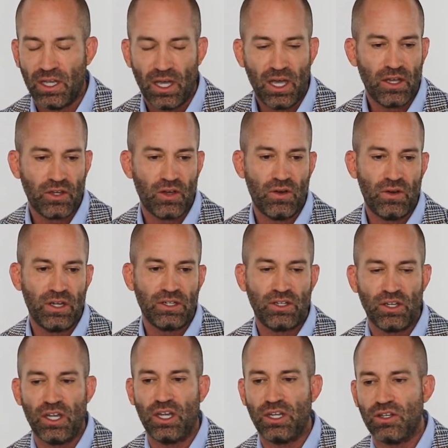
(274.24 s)
oh, going
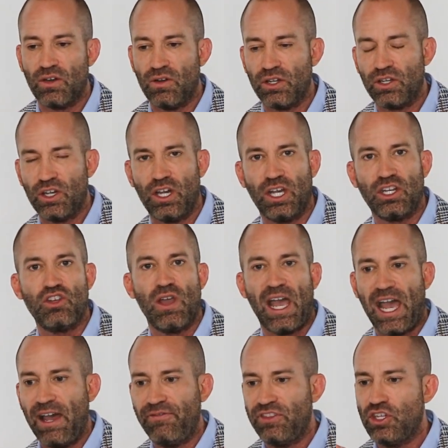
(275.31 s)
good, going good. You
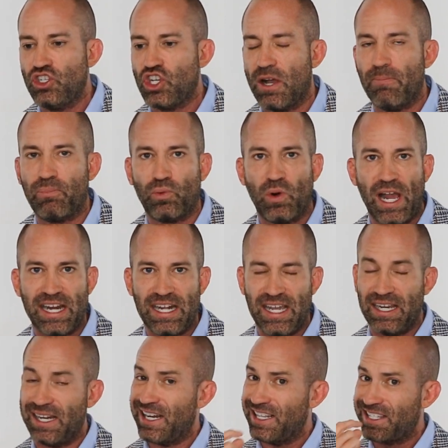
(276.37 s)
have to jump right
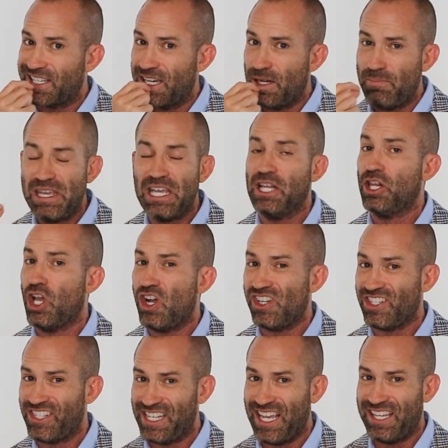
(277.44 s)
in and it's gonna be a
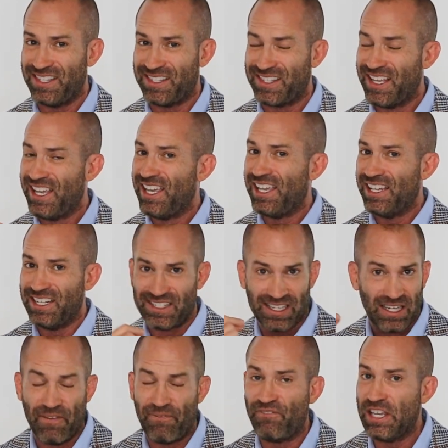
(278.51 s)
long sentence and it's
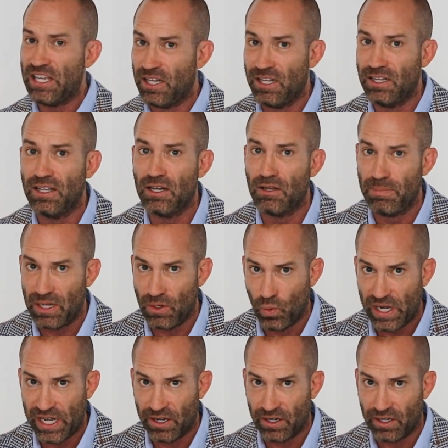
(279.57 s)
gonna feel a little bit
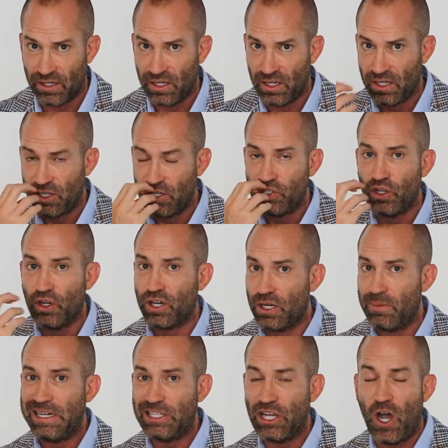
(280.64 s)
weird because you're
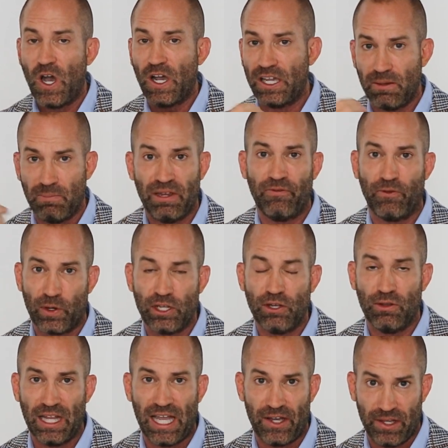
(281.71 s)
gonna be talking before
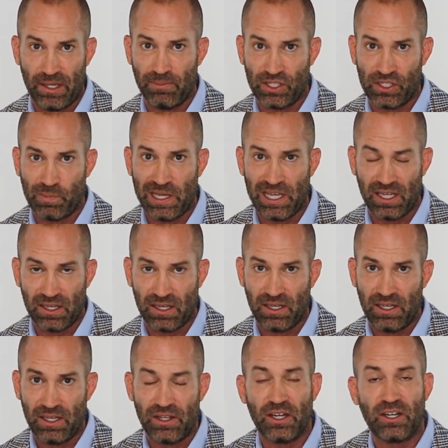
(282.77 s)
you allow them to speak.
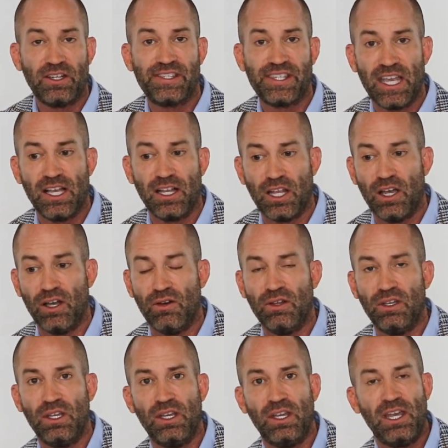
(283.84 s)
They're gonna say hello.
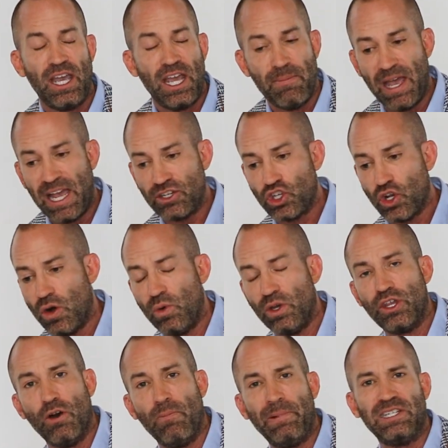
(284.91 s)
Hey Matt, Joel
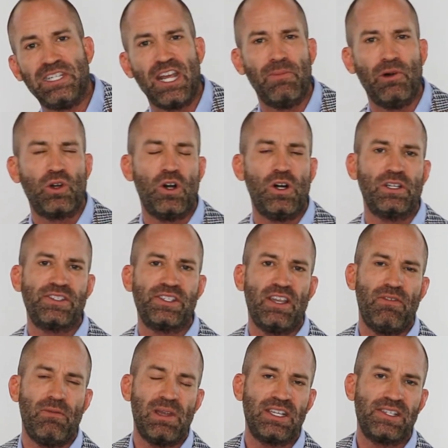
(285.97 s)
with Open Table calling to see
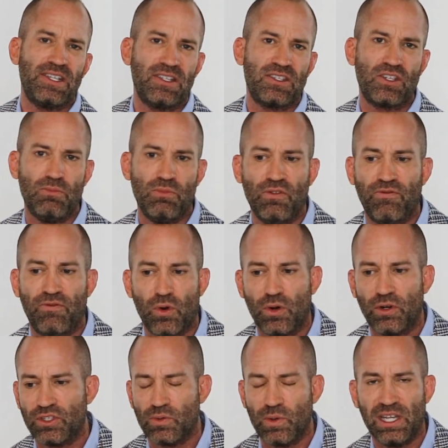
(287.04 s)
if it makes sense to move
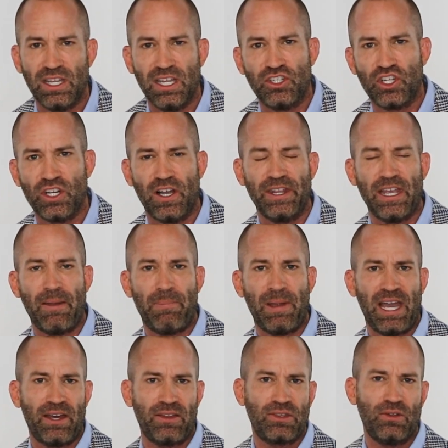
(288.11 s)
forward so we can get you on that
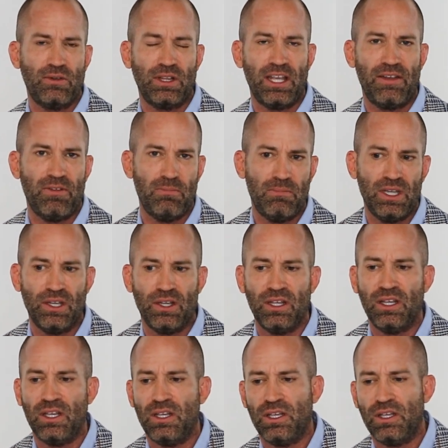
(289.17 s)
path to 11
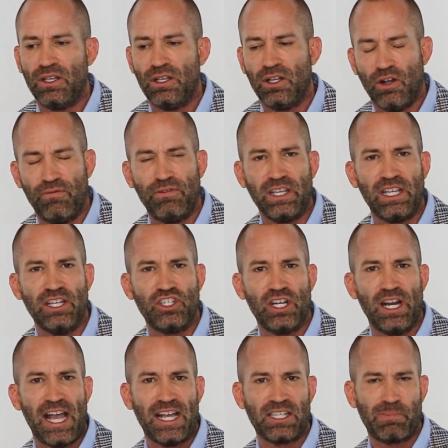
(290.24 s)
mil, hopefully get you
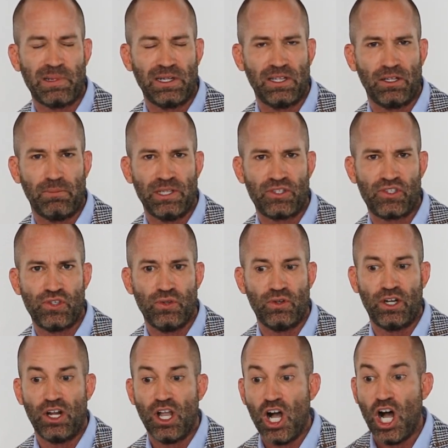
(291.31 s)
to Aspen a little bit
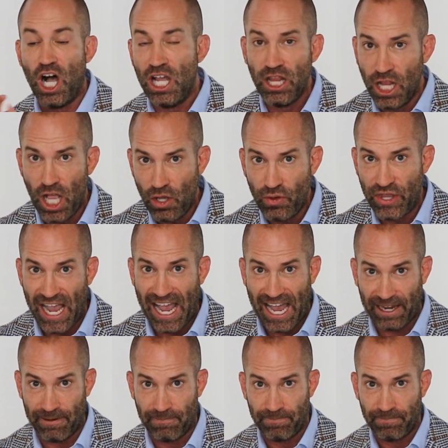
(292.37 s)
sooner. Unload
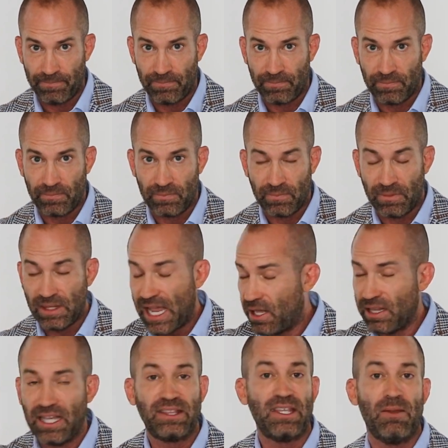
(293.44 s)
that.
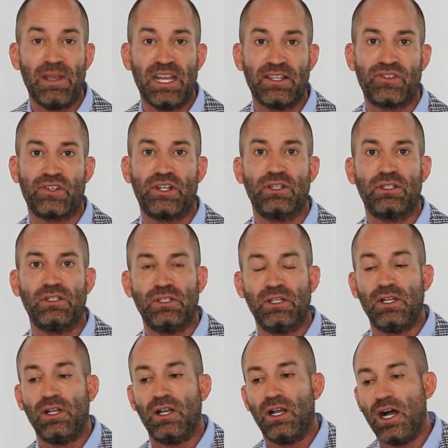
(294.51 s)
Now let them answer.
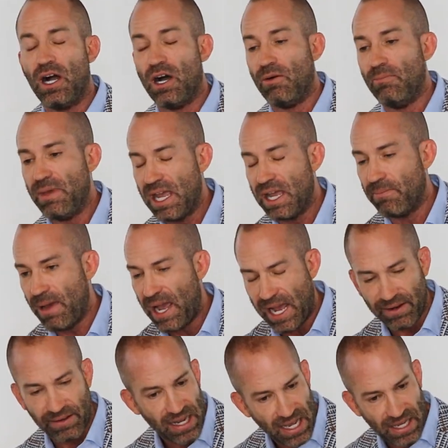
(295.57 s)
Oh man,
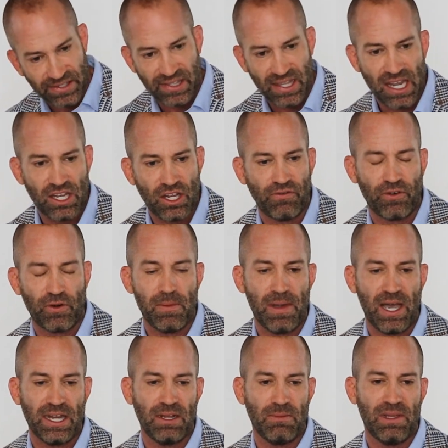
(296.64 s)
Matt, yes, thank you for
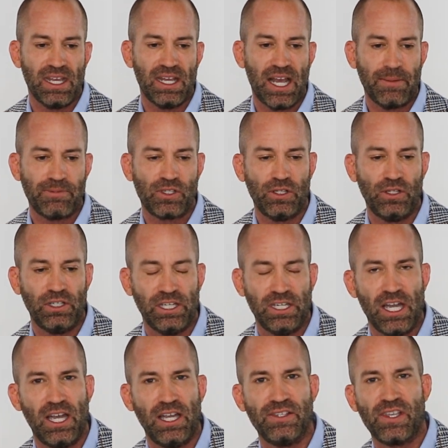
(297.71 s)
reminding me. It absolutely
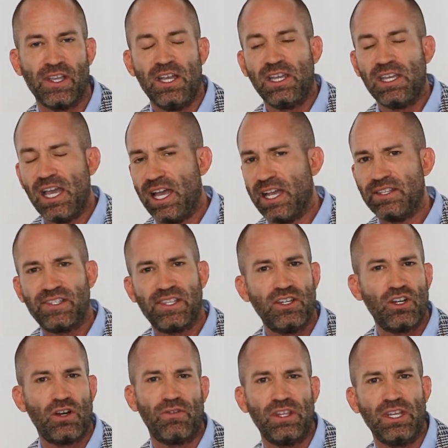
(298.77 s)
does. Yeah, I had
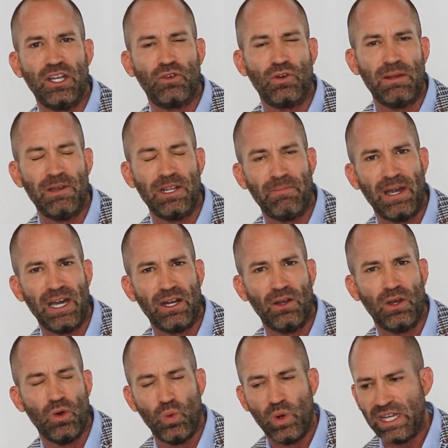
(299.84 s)
sent over the agreement about a,
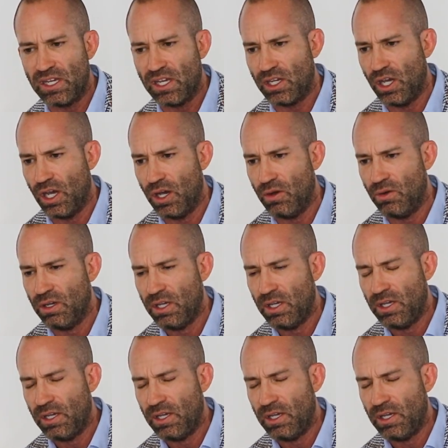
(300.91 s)
a week ago.